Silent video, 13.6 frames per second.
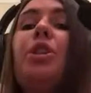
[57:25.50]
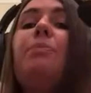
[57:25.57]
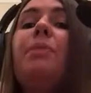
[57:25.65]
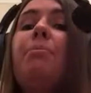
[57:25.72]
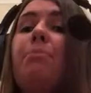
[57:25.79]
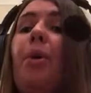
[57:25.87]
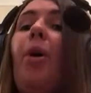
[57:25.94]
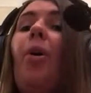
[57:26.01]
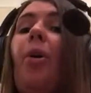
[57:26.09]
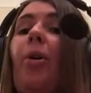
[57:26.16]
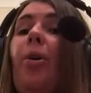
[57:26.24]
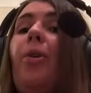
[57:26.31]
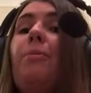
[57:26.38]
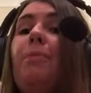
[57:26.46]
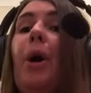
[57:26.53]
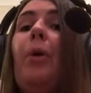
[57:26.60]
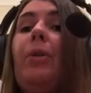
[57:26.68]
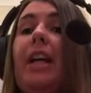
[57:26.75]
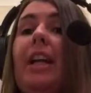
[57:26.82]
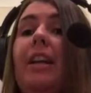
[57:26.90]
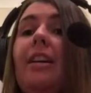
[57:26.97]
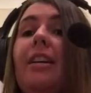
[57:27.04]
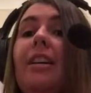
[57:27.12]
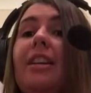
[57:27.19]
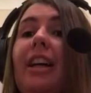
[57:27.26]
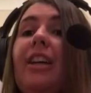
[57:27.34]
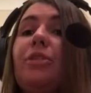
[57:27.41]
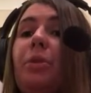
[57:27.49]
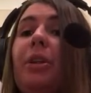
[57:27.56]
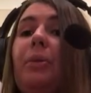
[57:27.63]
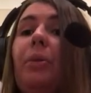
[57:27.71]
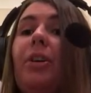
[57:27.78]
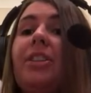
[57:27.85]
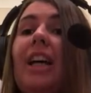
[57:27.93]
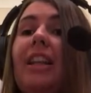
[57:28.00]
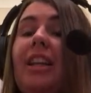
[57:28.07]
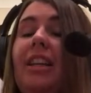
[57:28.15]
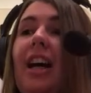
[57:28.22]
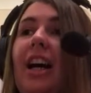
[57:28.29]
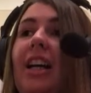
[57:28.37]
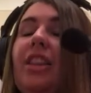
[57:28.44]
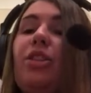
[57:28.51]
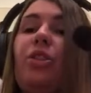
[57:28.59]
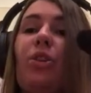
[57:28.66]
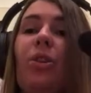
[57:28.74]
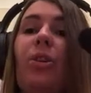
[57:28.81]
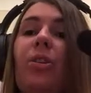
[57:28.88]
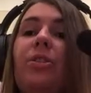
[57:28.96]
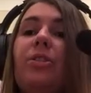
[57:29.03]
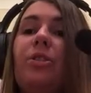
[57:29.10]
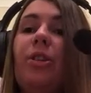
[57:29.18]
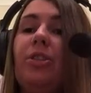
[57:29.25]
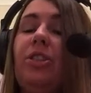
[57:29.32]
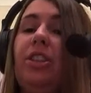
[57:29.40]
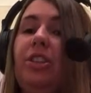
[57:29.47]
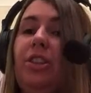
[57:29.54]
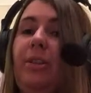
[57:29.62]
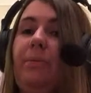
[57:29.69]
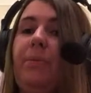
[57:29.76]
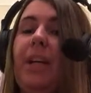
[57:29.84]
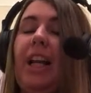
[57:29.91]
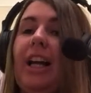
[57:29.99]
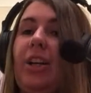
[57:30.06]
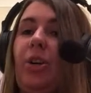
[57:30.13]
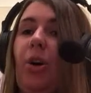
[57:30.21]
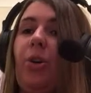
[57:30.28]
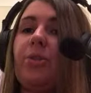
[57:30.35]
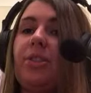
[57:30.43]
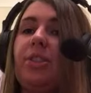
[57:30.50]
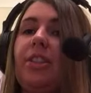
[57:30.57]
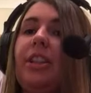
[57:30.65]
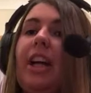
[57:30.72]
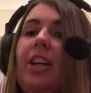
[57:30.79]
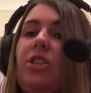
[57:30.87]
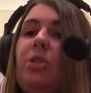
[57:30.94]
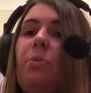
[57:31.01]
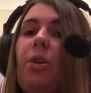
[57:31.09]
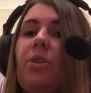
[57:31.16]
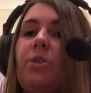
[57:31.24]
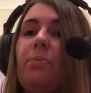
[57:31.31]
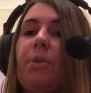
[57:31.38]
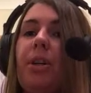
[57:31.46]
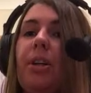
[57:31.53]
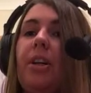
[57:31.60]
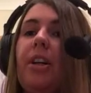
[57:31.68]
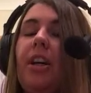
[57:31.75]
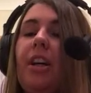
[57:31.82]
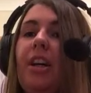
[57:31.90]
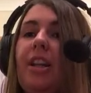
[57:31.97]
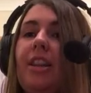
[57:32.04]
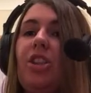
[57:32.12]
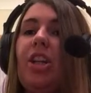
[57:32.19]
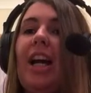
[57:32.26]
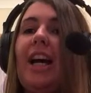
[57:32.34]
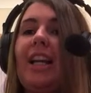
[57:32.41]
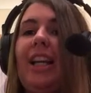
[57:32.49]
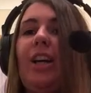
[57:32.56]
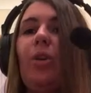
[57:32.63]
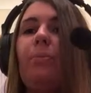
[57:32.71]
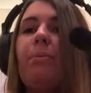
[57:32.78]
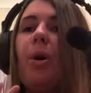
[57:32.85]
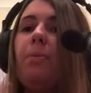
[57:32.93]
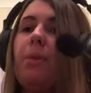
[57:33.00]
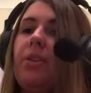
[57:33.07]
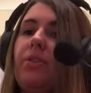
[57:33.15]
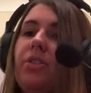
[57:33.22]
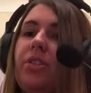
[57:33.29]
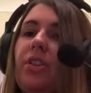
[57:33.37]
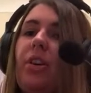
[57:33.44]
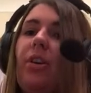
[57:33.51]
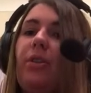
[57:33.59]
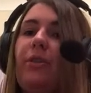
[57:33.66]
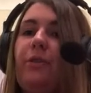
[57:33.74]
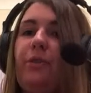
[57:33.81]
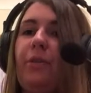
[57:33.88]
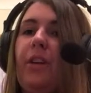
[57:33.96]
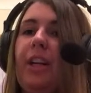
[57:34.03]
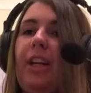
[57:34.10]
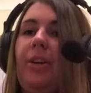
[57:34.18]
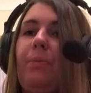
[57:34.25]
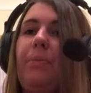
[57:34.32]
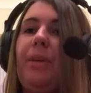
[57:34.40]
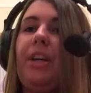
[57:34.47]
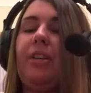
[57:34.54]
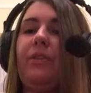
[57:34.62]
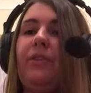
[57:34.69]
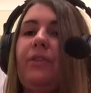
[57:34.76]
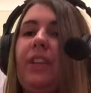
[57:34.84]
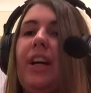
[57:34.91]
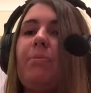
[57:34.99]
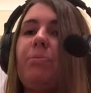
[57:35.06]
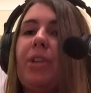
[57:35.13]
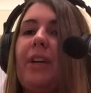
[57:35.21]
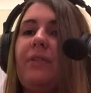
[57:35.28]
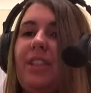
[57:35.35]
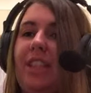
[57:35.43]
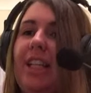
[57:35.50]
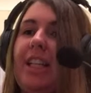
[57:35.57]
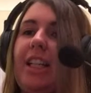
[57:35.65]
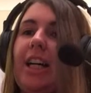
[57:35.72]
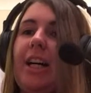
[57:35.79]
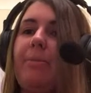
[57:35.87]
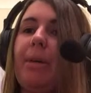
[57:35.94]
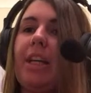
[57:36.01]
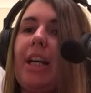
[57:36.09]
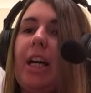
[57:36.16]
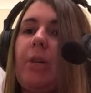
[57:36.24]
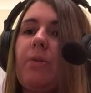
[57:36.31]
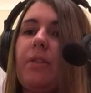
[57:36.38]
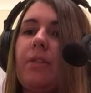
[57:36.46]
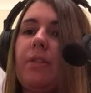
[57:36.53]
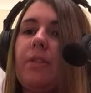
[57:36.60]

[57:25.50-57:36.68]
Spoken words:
she'd be more moaning. That's what it was. I thought, God, she's going to be like constant like she was, but she had little moments of a little bit of like brevity and calming down.